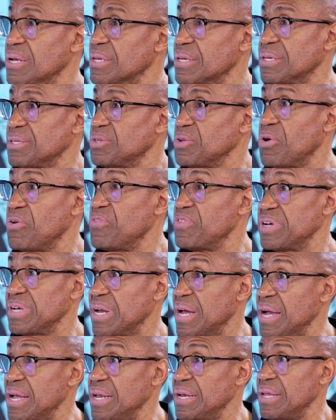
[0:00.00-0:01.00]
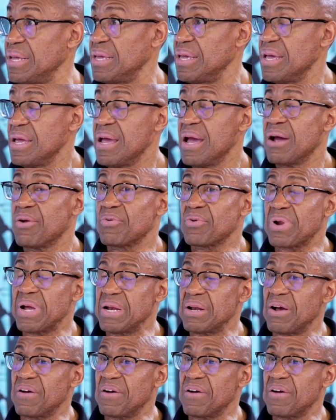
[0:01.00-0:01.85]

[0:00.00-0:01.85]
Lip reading: is over 90, right